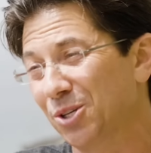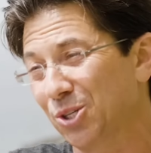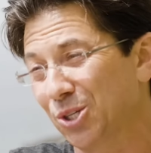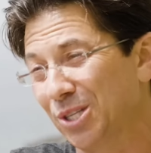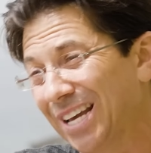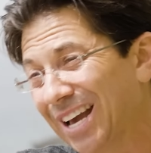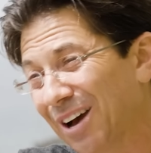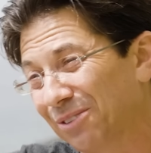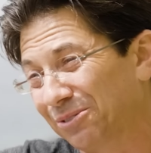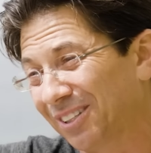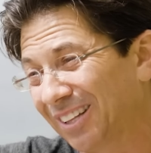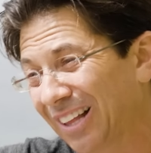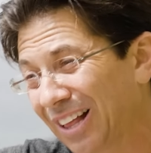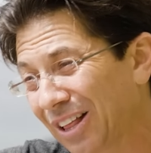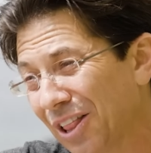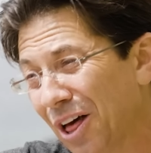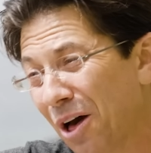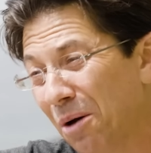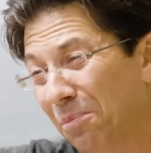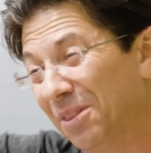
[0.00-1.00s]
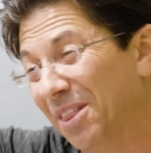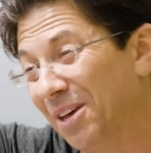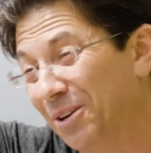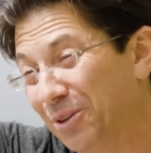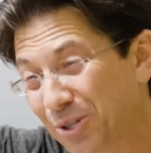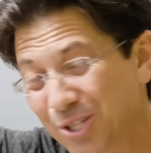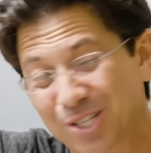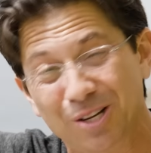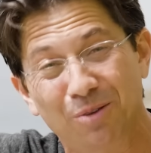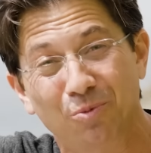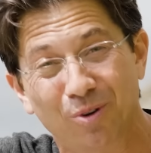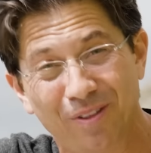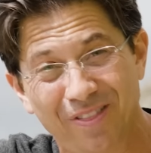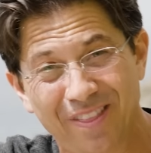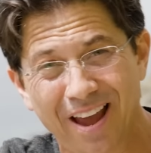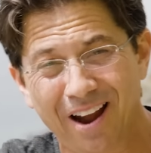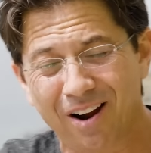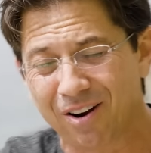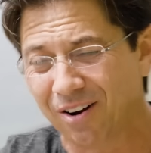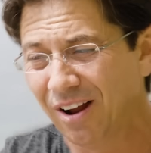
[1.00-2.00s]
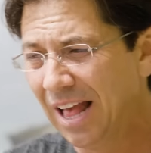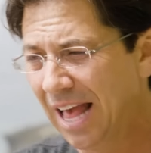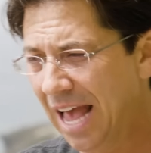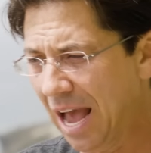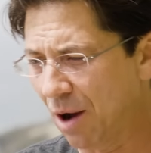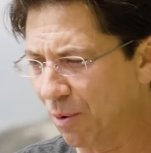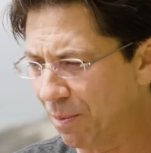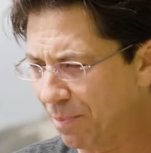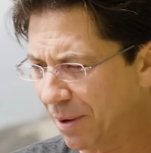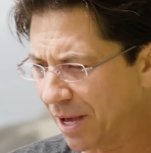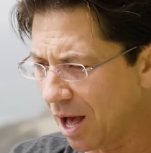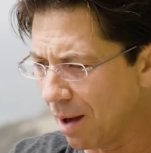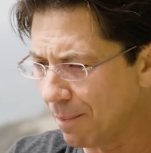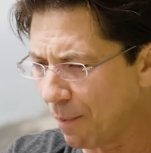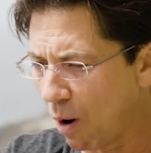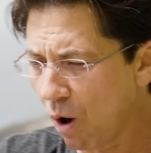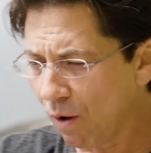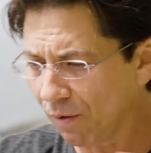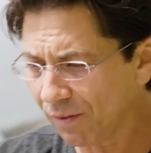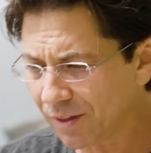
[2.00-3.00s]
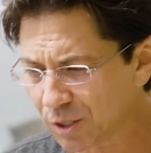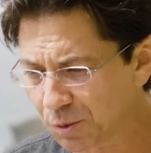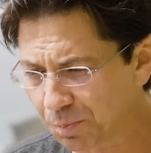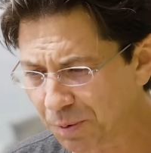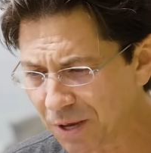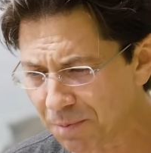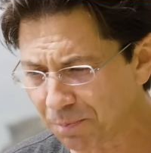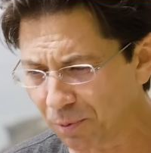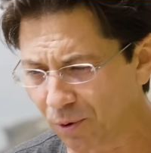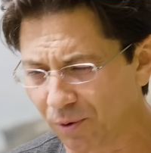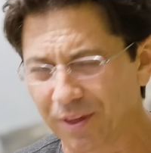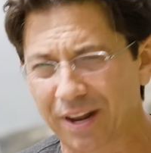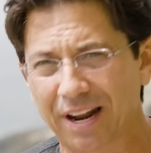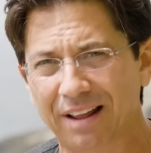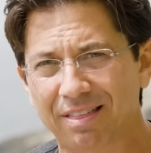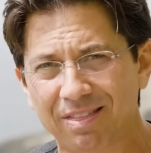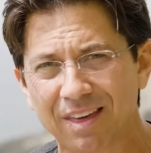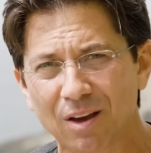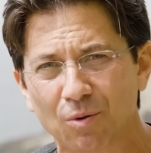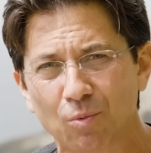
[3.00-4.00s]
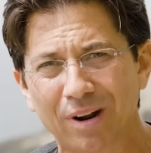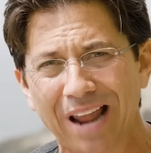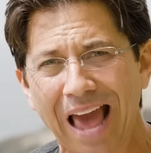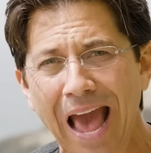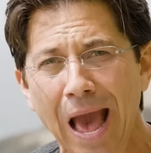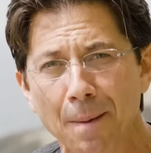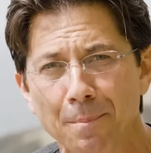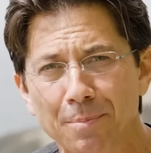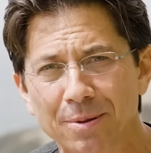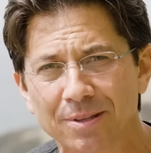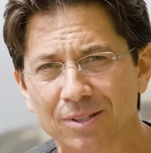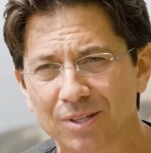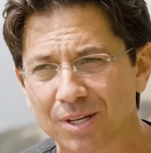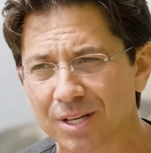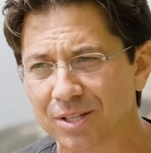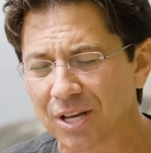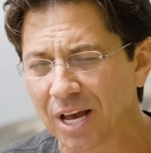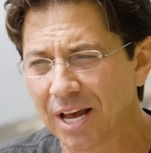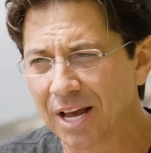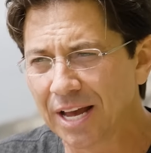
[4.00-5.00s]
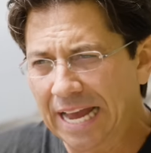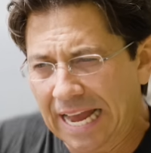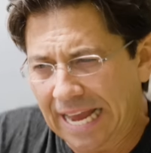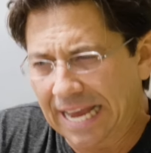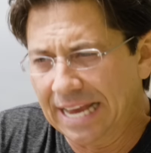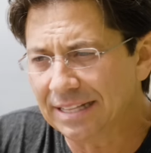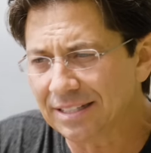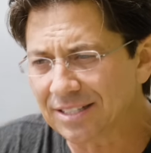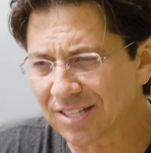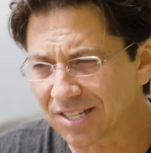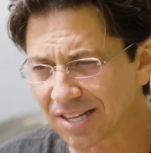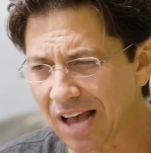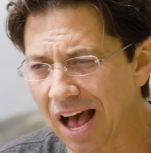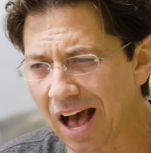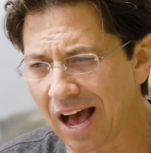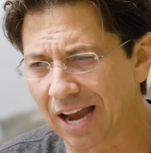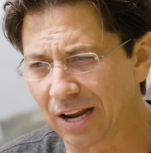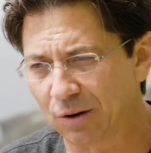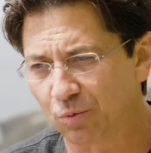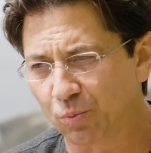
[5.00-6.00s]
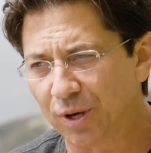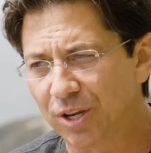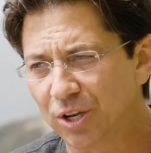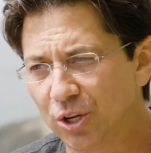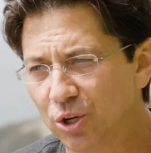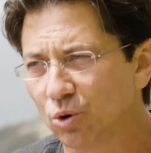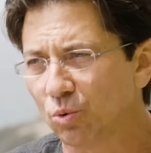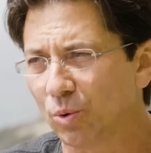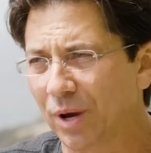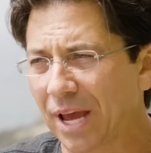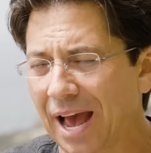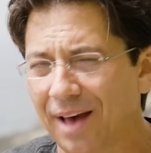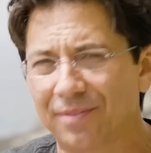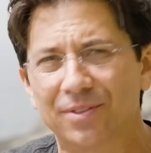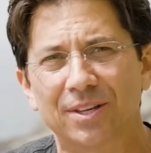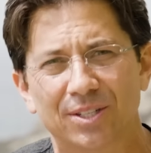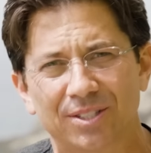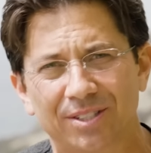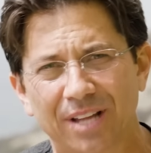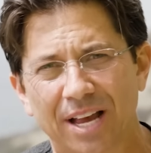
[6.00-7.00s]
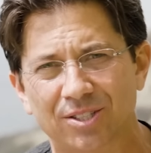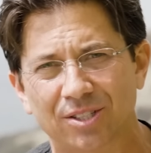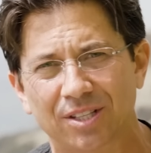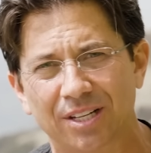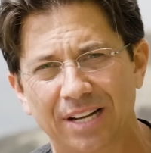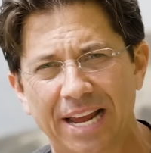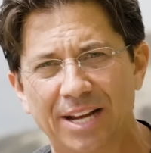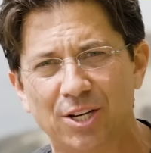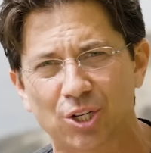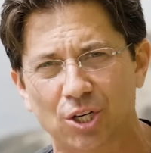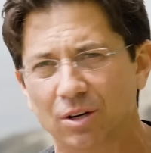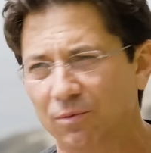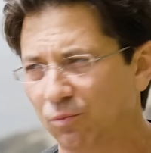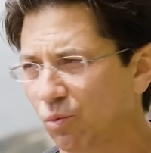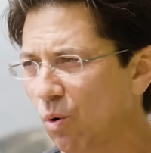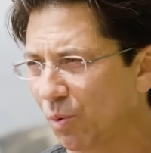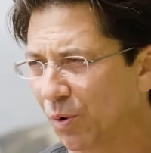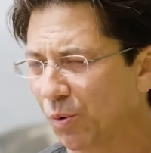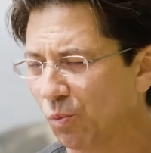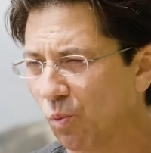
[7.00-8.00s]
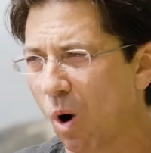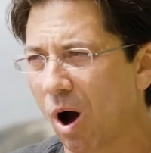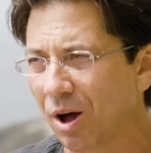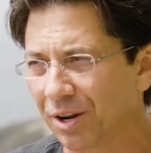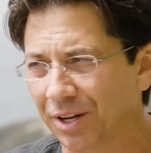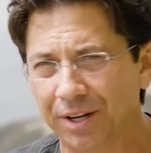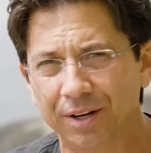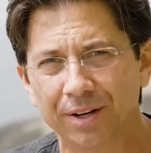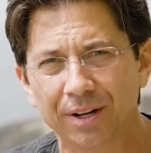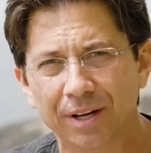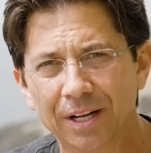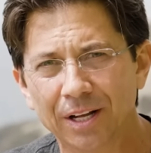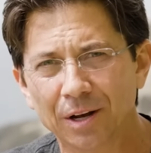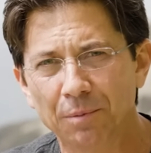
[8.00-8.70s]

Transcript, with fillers: You sneak out to the club, and then you're someone there, and we become all these people that I think what happens is inside we knew we had this destination of what we wanted.